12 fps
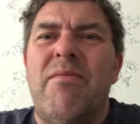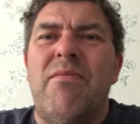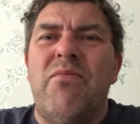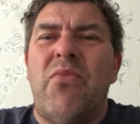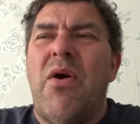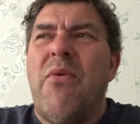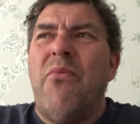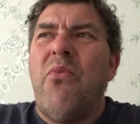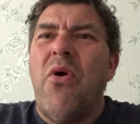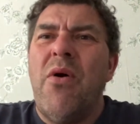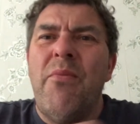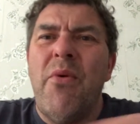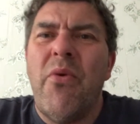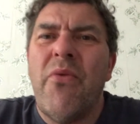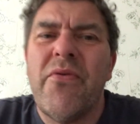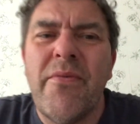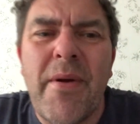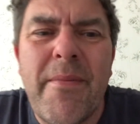Why am I
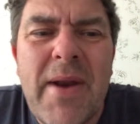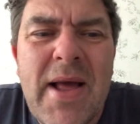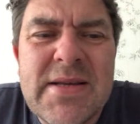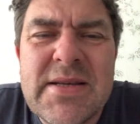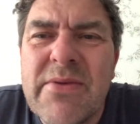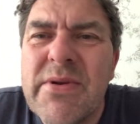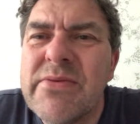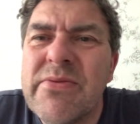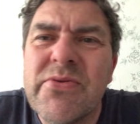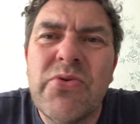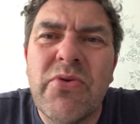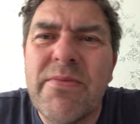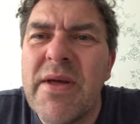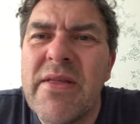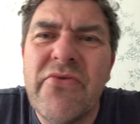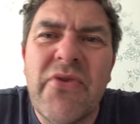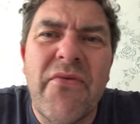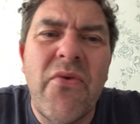waffling about plastic when they're talking about the
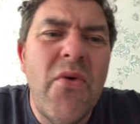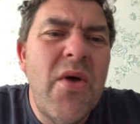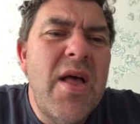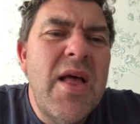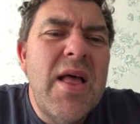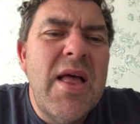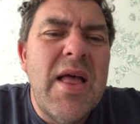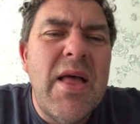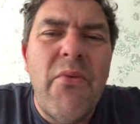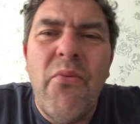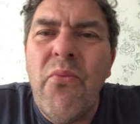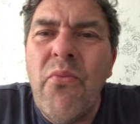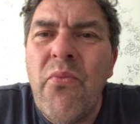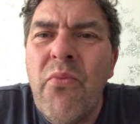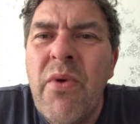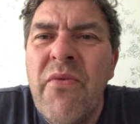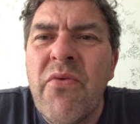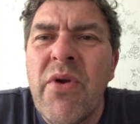travel?
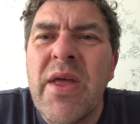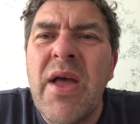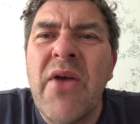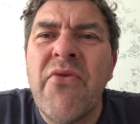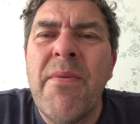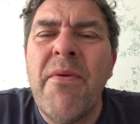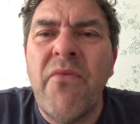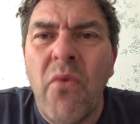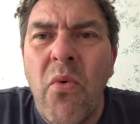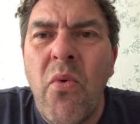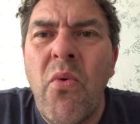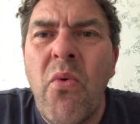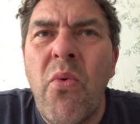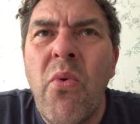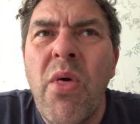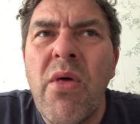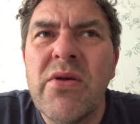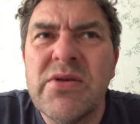We've got to get a grip of all
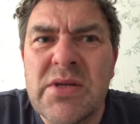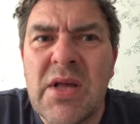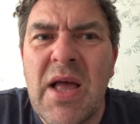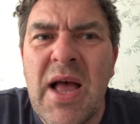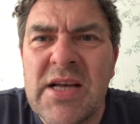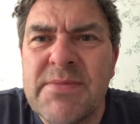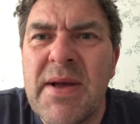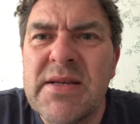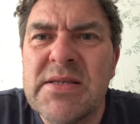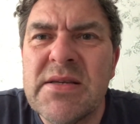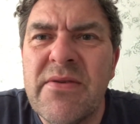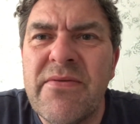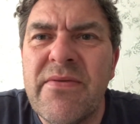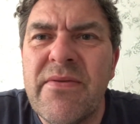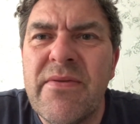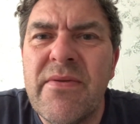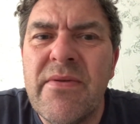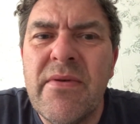aspects of
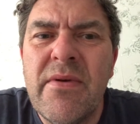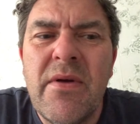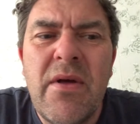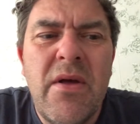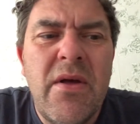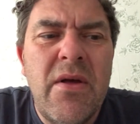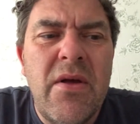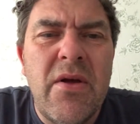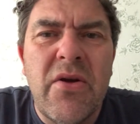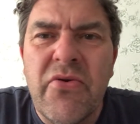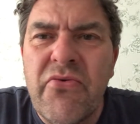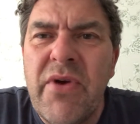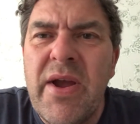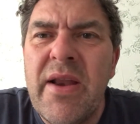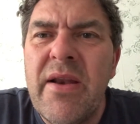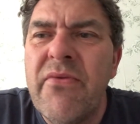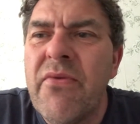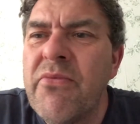
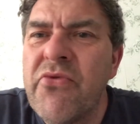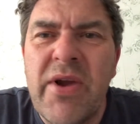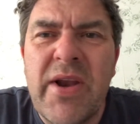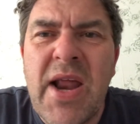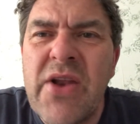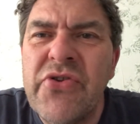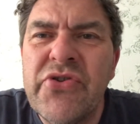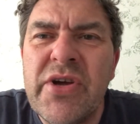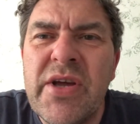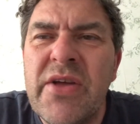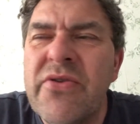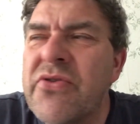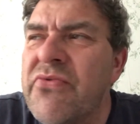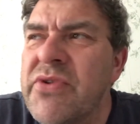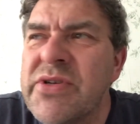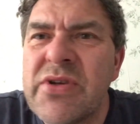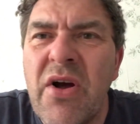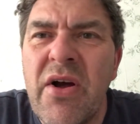green, from green energy to
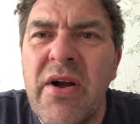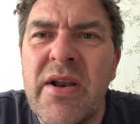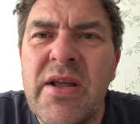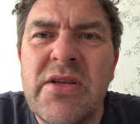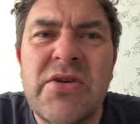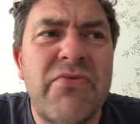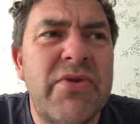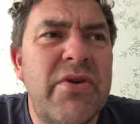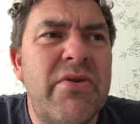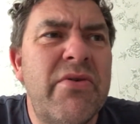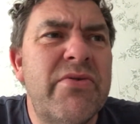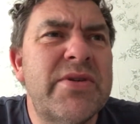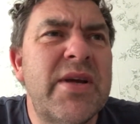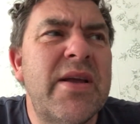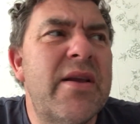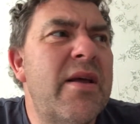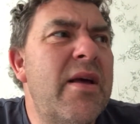recycling to reusing,